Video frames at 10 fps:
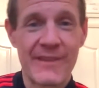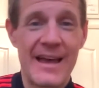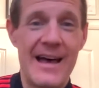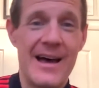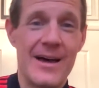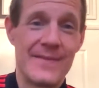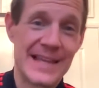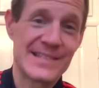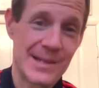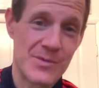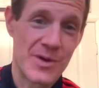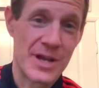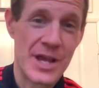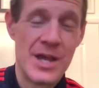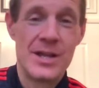That's number one.
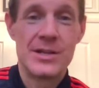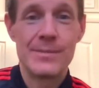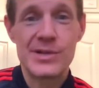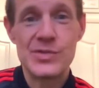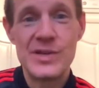Number two,